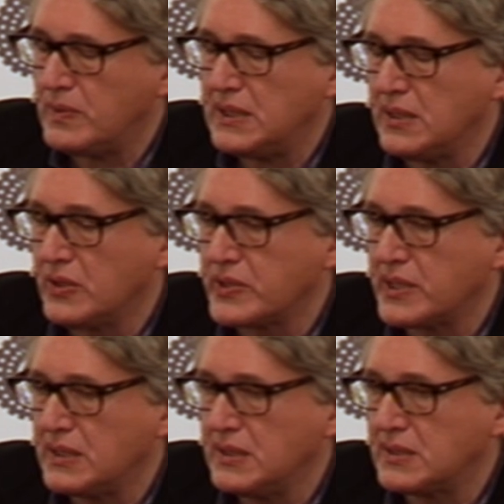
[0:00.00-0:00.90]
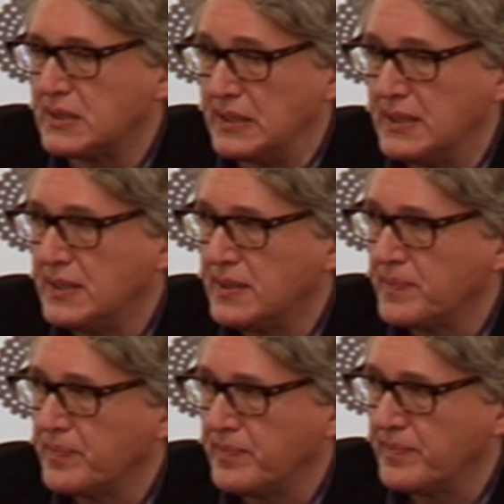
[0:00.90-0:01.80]
One logic is... But it's funny
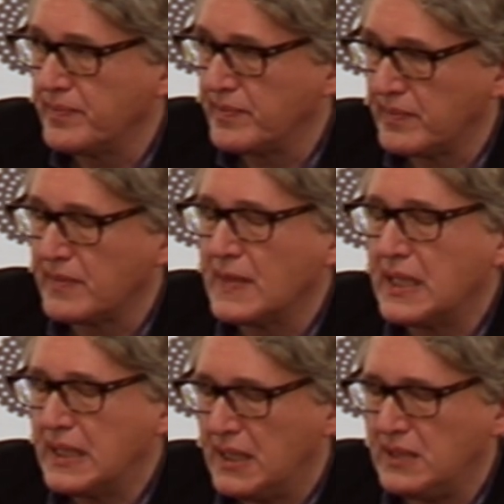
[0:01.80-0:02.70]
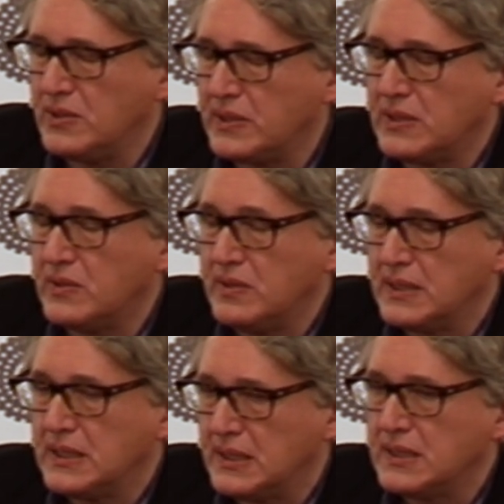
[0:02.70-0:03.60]
that, you know, that this
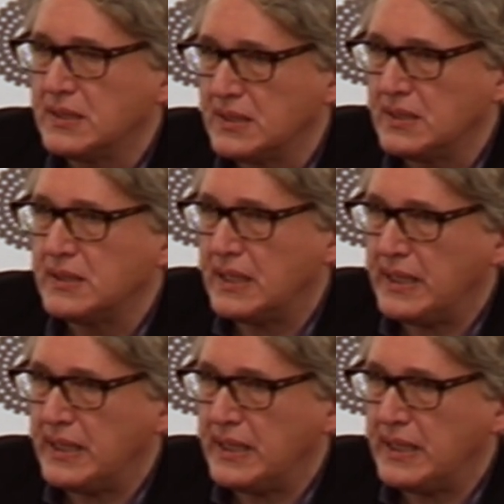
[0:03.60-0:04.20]
concept of identification...